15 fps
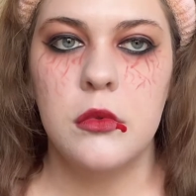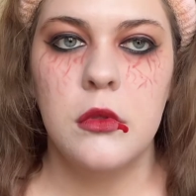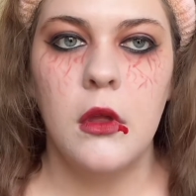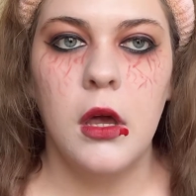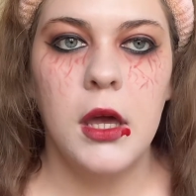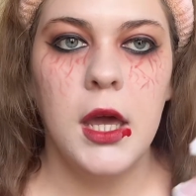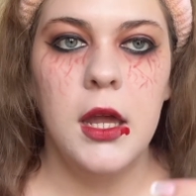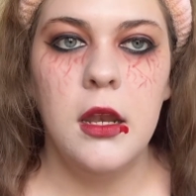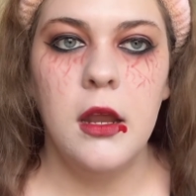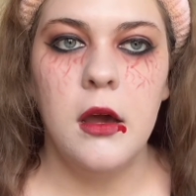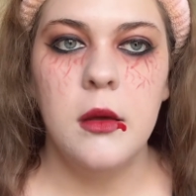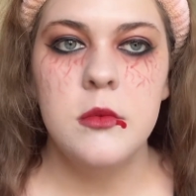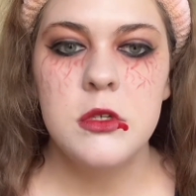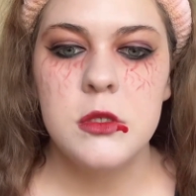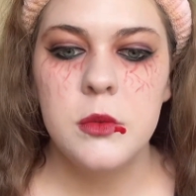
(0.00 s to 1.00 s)
Okay, now
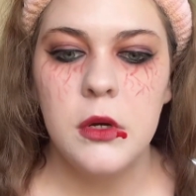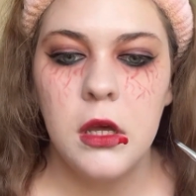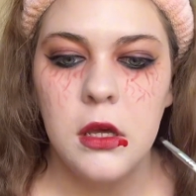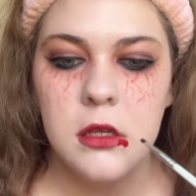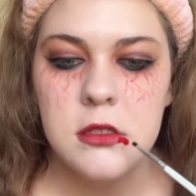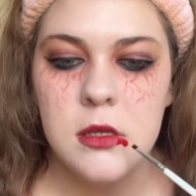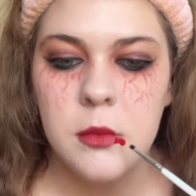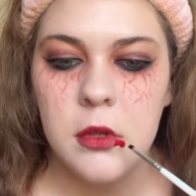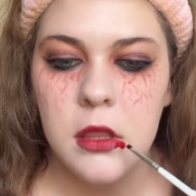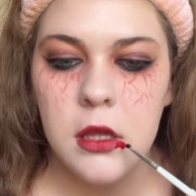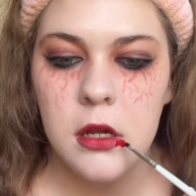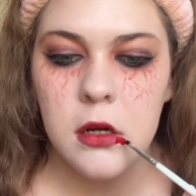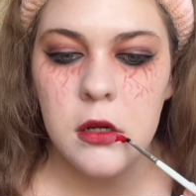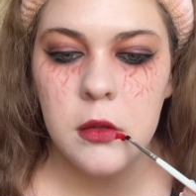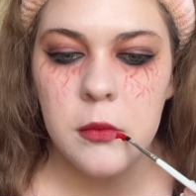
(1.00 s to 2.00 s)
I'm just putting some of
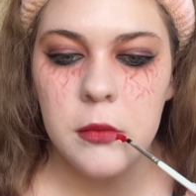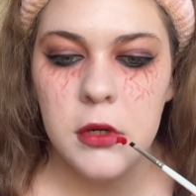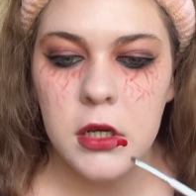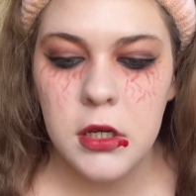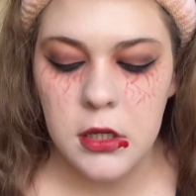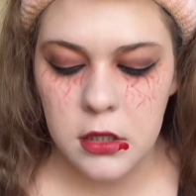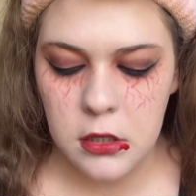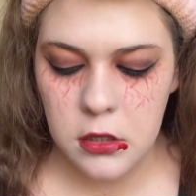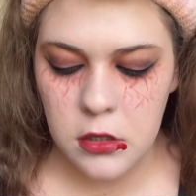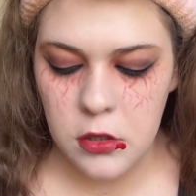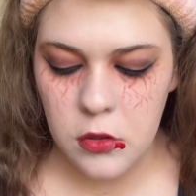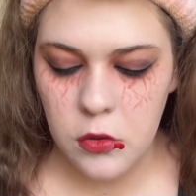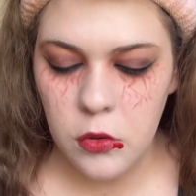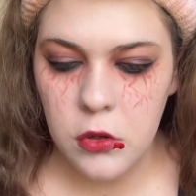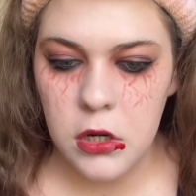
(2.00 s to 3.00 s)
that on my
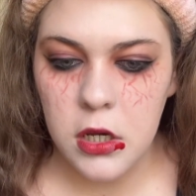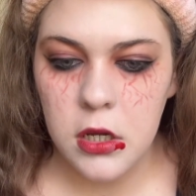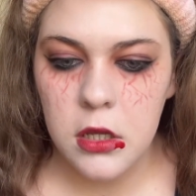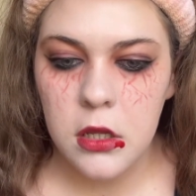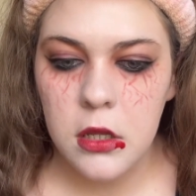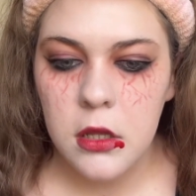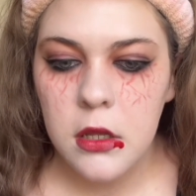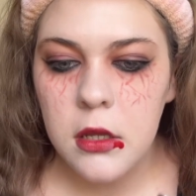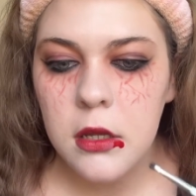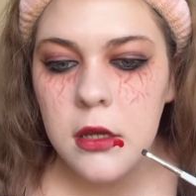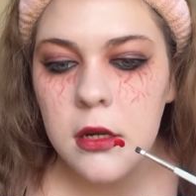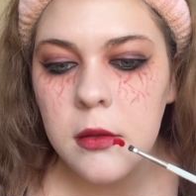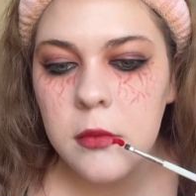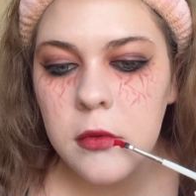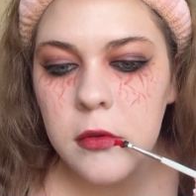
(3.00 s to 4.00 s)
corner.
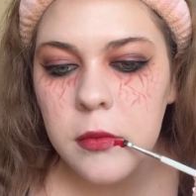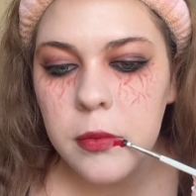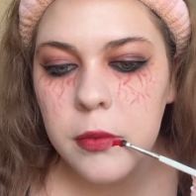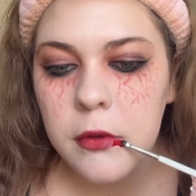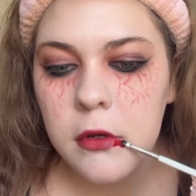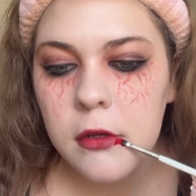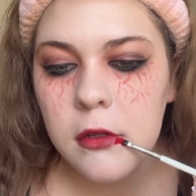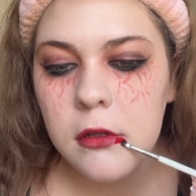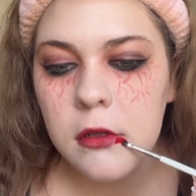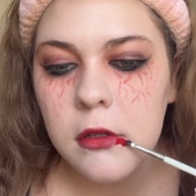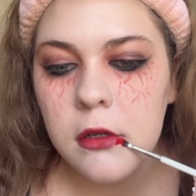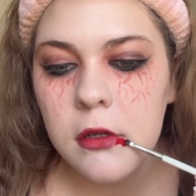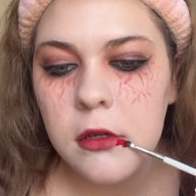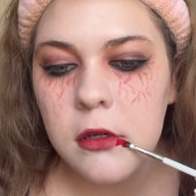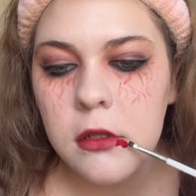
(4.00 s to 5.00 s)
And I'm just putting a
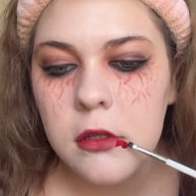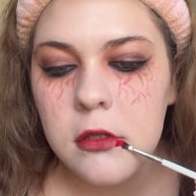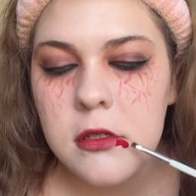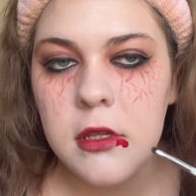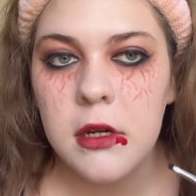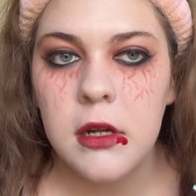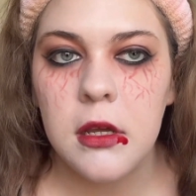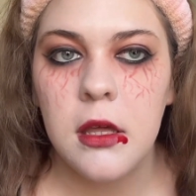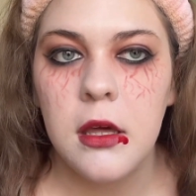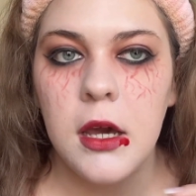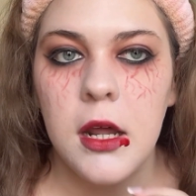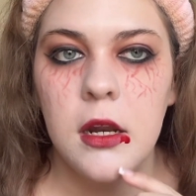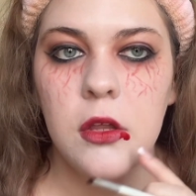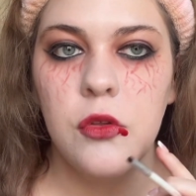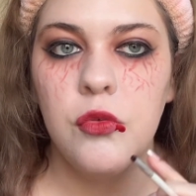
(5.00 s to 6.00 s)
lot on so that it can
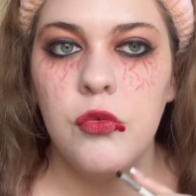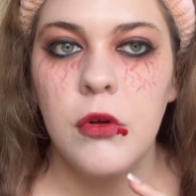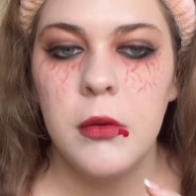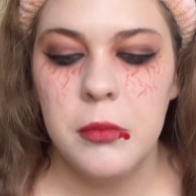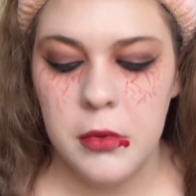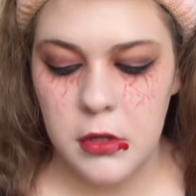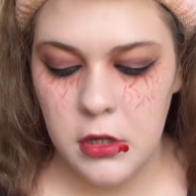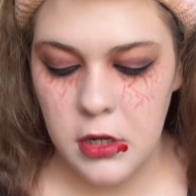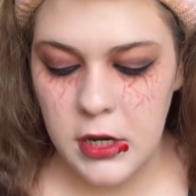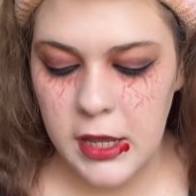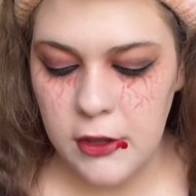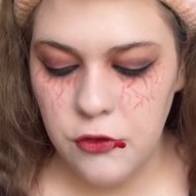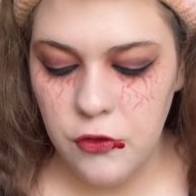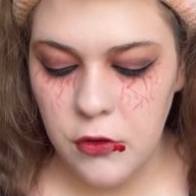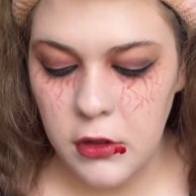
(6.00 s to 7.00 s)
kind of drip
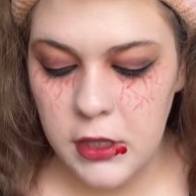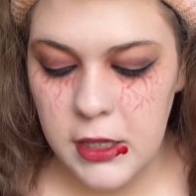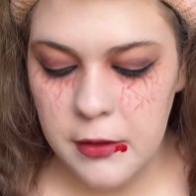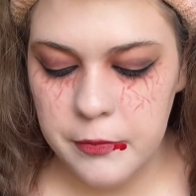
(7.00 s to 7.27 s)
naturally.